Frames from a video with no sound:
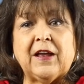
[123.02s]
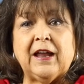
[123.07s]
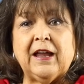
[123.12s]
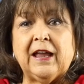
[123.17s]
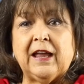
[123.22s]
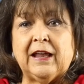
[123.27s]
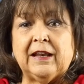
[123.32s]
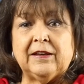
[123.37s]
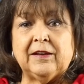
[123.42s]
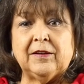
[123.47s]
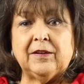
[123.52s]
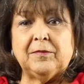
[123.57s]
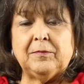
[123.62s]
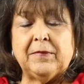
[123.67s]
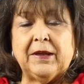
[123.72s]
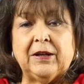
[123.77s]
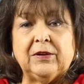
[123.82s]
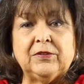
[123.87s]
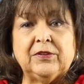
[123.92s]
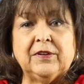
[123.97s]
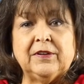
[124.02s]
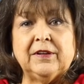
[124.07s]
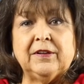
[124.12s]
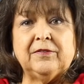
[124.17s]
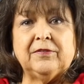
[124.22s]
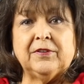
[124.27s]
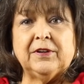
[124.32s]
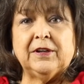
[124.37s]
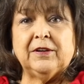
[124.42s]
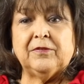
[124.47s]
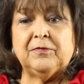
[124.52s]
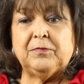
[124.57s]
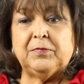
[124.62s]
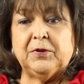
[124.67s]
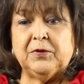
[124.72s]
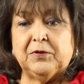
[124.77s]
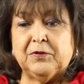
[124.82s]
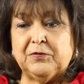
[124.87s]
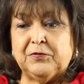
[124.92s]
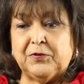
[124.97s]
I had a mail delivery of
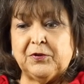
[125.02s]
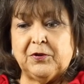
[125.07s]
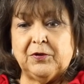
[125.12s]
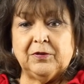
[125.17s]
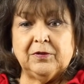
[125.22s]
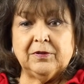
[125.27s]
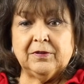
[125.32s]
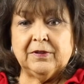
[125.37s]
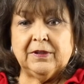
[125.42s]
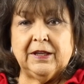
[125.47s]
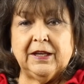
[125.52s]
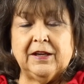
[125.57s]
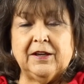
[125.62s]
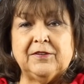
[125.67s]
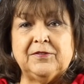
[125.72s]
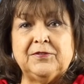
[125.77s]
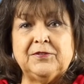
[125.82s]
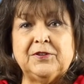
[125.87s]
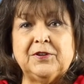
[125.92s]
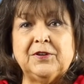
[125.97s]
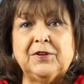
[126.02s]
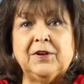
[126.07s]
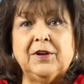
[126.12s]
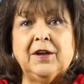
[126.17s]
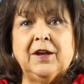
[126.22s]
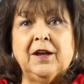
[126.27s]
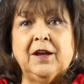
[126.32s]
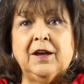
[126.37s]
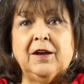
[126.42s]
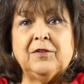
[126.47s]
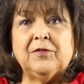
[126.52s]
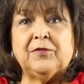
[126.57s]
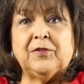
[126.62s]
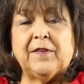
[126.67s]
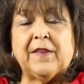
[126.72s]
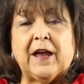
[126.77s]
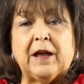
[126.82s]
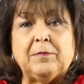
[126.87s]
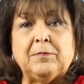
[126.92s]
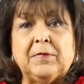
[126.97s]
beautiful gift
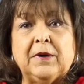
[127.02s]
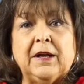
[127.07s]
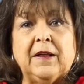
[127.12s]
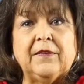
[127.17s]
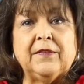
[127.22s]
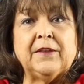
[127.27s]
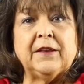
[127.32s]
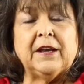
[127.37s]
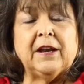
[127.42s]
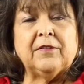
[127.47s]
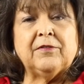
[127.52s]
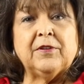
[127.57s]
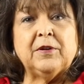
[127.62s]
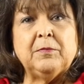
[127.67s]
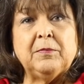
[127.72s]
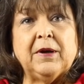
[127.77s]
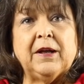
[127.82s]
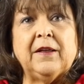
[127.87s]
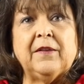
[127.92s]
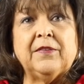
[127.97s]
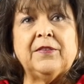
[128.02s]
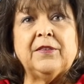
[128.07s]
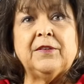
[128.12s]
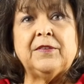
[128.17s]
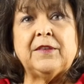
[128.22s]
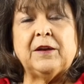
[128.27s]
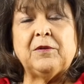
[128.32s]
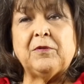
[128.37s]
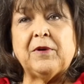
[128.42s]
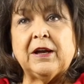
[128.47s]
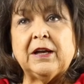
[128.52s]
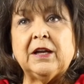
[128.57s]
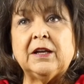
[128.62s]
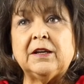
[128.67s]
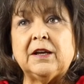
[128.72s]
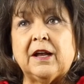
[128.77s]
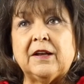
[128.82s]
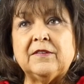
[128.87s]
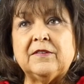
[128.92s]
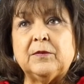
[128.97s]
for that month, and every month they
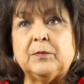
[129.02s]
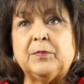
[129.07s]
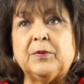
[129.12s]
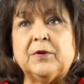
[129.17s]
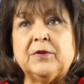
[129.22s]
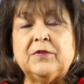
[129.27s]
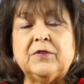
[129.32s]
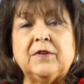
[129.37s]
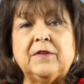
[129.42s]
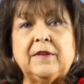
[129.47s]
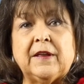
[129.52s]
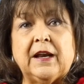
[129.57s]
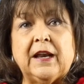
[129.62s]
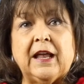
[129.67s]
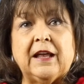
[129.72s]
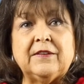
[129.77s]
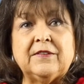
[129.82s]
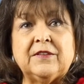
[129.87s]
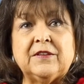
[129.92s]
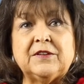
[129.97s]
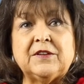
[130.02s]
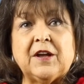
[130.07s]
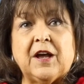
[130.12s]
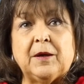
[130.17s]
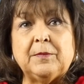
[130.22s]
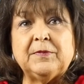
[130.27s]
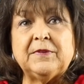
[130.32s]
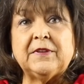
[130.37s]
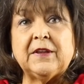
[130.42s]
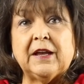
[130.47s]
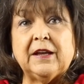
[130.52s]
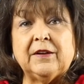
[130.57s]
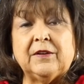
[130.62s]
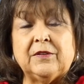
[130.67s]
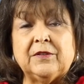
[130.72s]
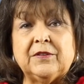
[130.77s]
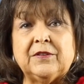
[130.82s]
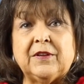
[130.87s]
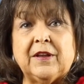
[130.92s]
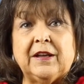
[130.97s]
recognize the person that has the top
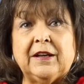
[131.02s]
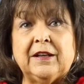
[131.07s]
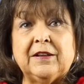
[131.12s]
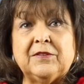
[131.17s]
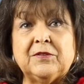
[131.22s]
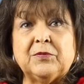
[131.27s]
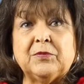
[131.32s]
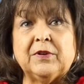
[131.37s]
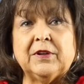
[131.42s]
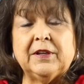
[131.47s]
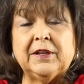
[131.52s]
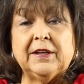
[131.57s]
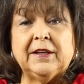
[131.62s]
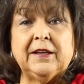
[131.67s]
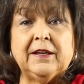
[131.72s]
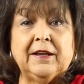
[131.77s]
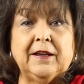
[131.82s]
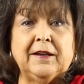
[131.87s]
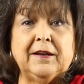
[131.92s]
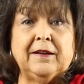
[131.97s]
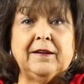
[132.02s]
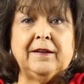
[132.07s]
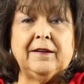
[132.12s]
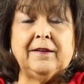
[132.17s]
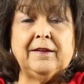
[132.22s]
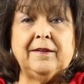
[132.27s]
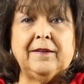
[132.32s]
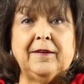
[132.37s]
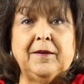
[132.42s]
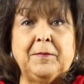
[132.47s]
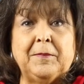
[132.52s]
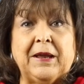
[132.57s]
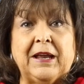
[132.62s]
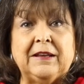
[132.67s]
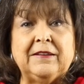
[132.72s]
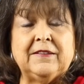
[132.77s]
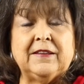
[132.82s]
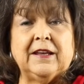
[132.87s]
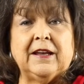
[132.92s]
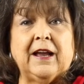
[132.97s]
sales, and it's really
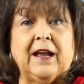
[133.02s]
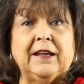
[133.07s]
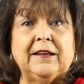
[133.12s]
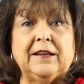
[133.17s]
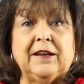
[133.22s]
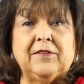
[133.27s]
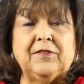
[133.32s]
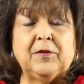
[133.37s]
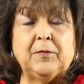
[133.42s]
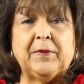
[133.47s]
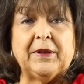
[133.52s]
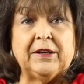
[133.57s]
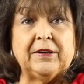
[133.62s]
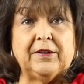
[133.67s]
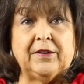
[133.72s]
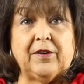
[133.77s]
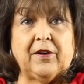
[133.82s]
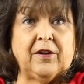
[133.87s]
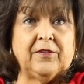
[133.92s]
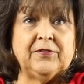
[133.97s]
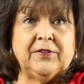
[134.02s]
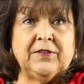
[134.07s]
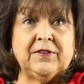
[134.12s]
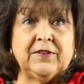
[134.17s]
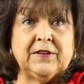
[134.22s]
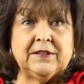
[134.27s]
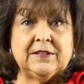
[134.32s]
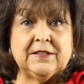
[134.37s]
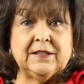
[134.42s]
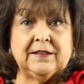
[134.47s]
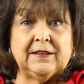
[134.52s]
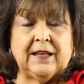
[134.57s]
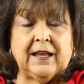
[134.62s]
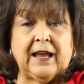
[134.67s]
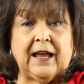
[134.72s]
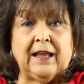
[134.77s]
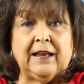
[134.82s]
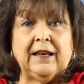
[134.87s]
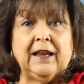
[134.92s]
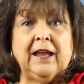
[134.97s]
amazing. I'd never been in an office that did
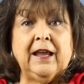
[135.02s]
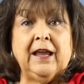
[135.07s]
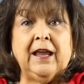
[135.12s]
that.